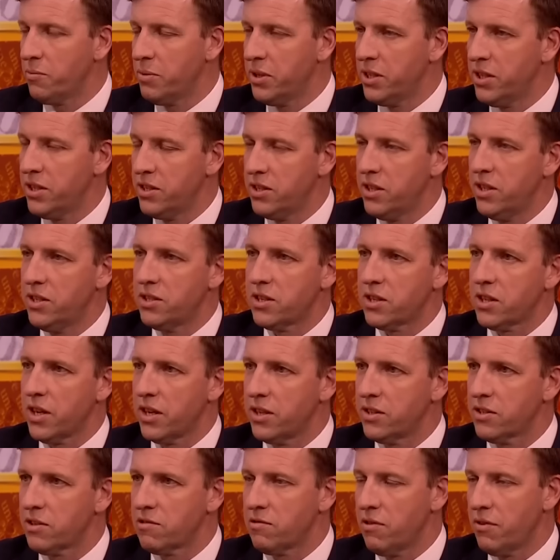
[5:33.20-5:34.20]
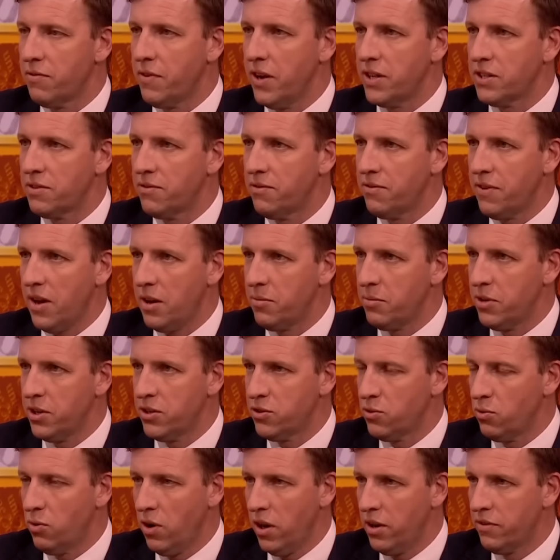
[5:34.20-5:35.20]
I mean, these are things that are affecting
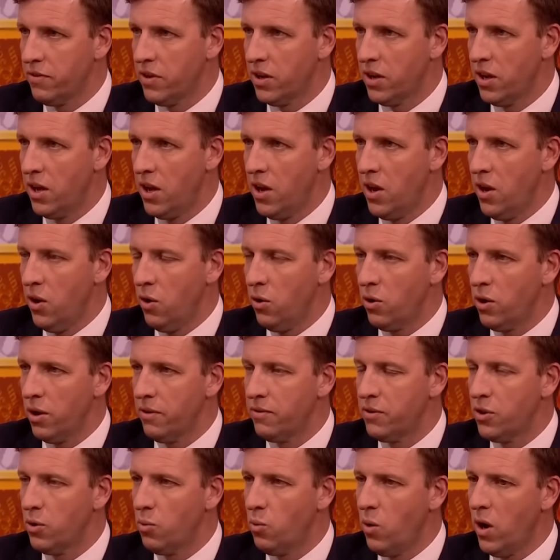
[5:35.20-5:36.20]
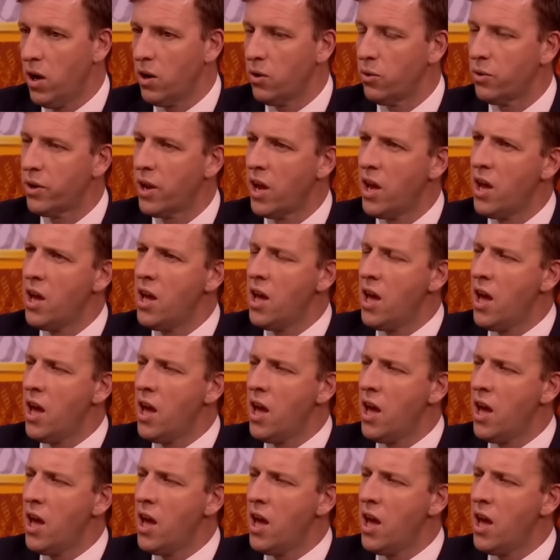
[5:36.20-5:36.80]
families all over the world.